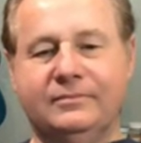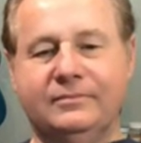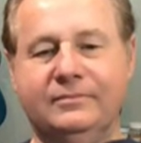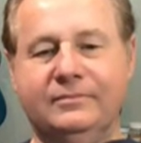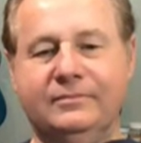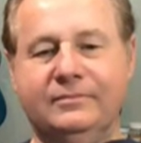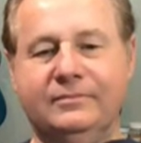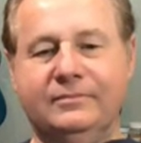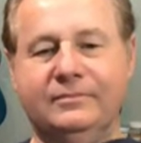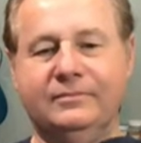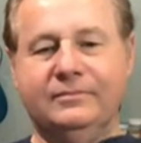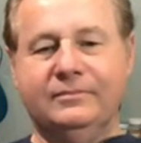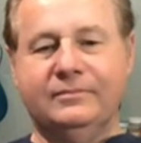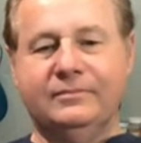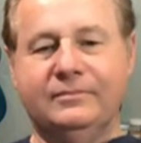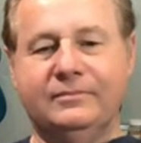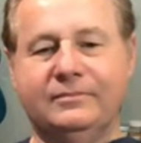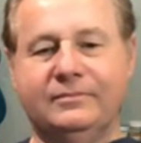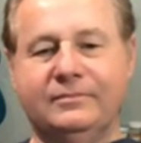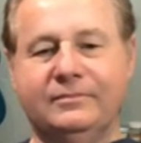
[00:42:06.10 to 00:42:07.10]

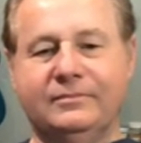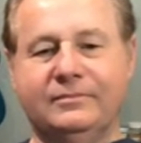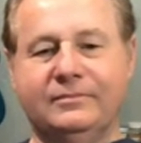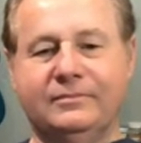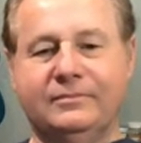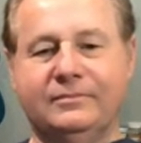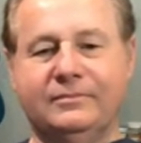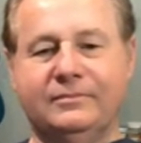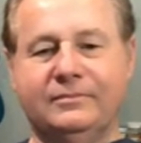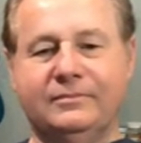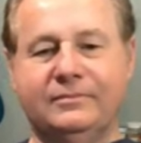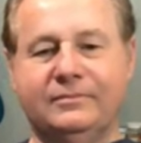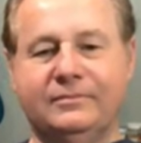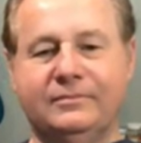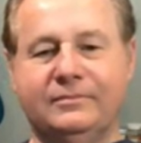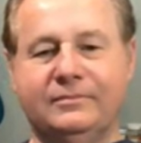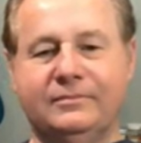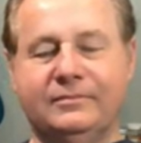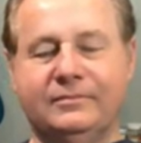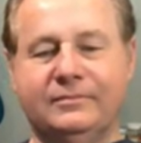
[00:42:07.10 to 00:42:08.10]

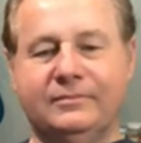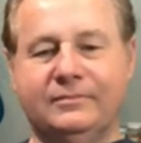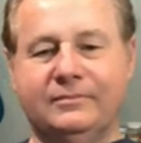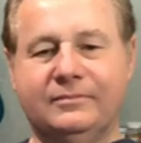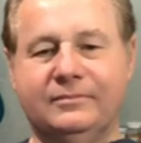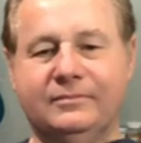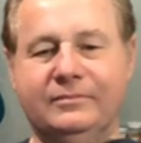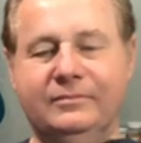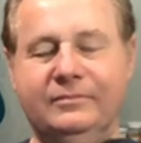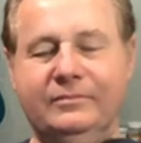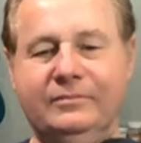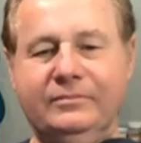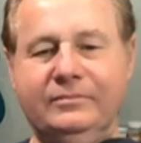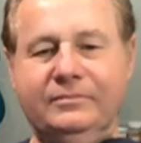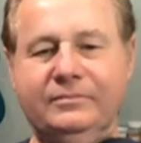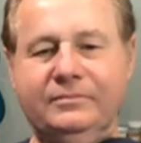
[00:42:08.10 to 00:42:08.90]
The person shown says nothing.